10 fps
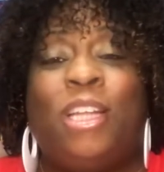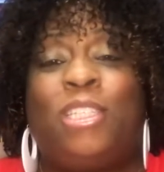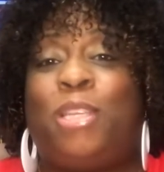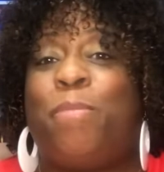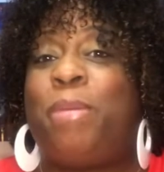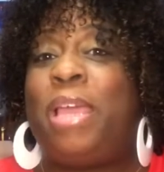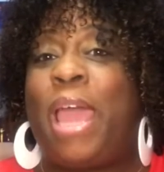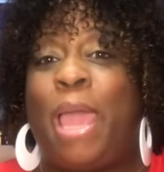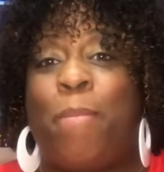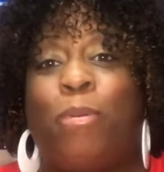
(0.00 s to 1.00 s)
to be
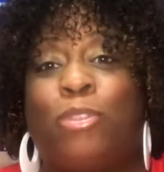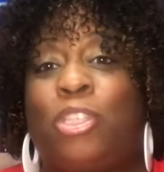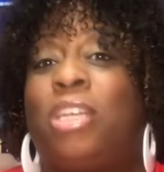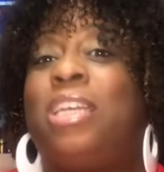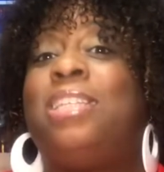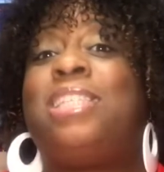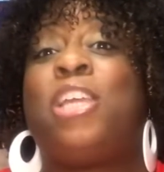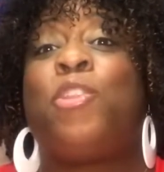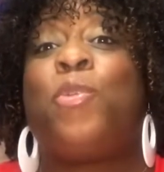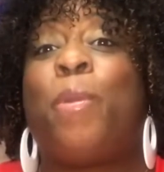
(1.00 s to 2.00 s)
able to
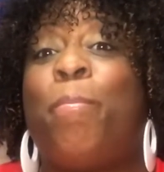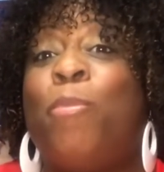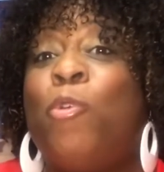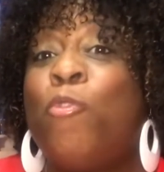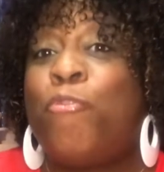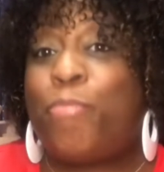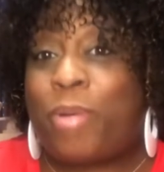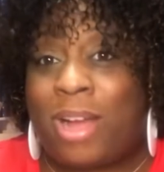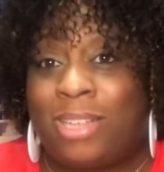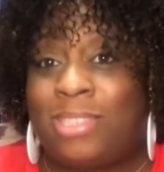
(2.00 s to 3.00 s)
continue to move
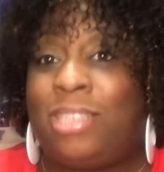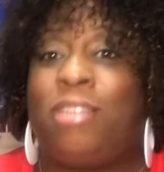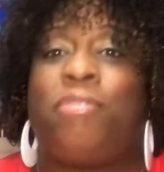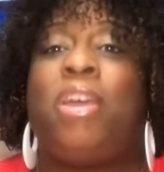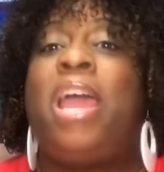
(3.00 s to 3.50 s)
positive